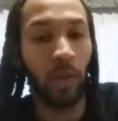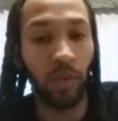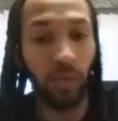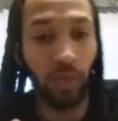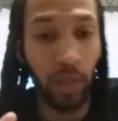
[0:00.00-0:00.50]

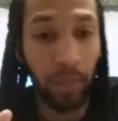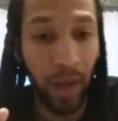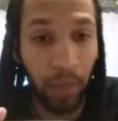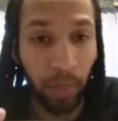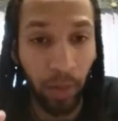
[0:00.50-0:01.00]
which is really
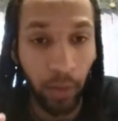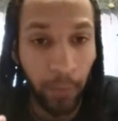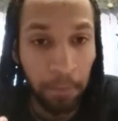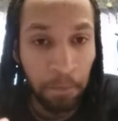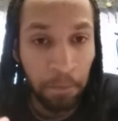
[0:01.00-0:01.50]
popular
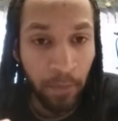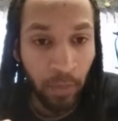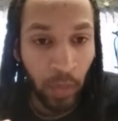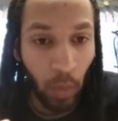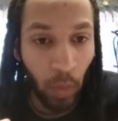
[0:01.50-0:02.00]

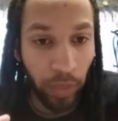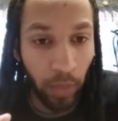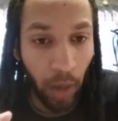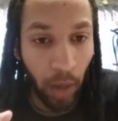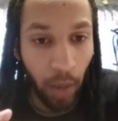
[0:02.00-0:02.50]
with
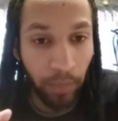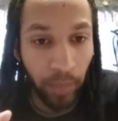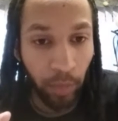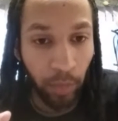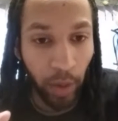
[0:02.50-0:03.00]

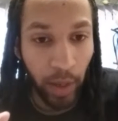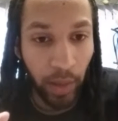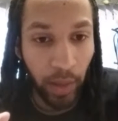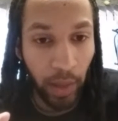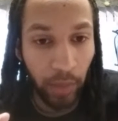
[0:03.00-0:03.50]
the
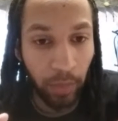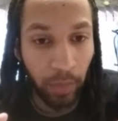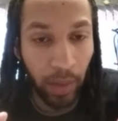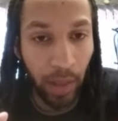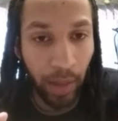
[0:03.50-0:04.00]
brand. It's
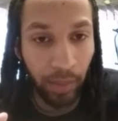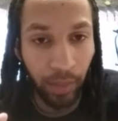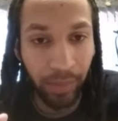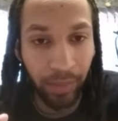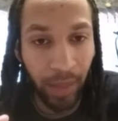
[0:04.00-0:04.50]
been like
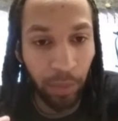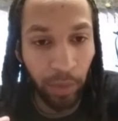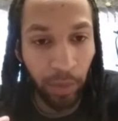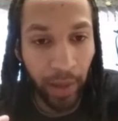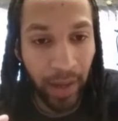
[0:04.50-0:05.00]
the
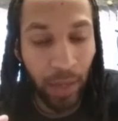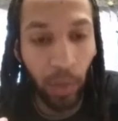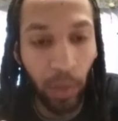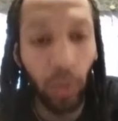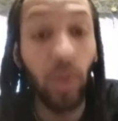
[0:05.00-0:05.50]
staple that
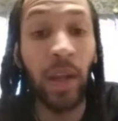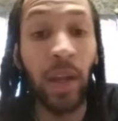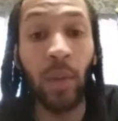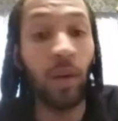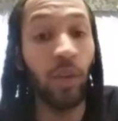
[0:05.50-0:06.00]
anyone
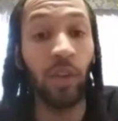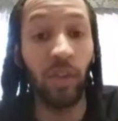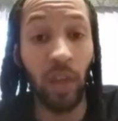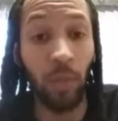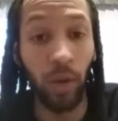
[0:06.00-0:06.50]
who
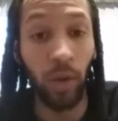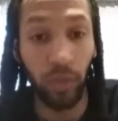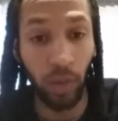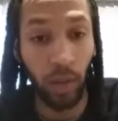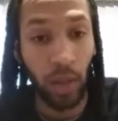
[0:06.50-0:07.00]
uses Shea
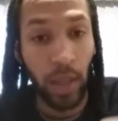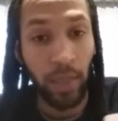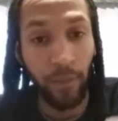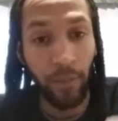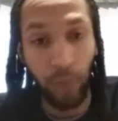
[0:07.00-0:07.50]
Moisture,
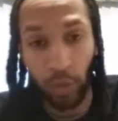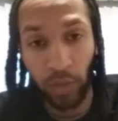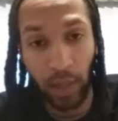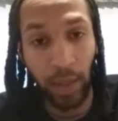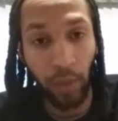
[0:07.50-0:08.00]
the first
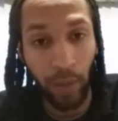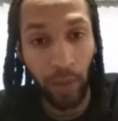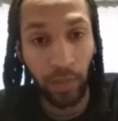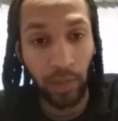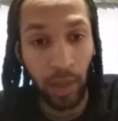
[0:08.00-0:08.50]
thing they
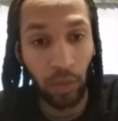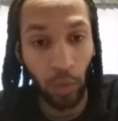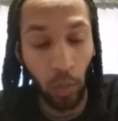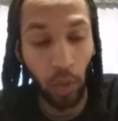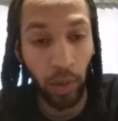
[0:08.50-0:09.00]
gravitate
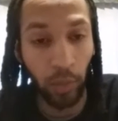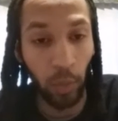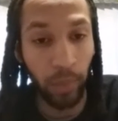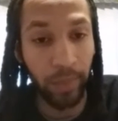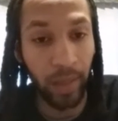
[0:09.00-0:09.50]
towards
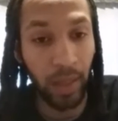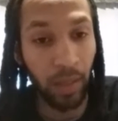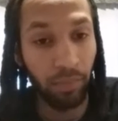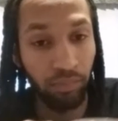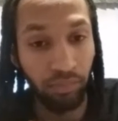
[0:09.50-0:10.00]
would be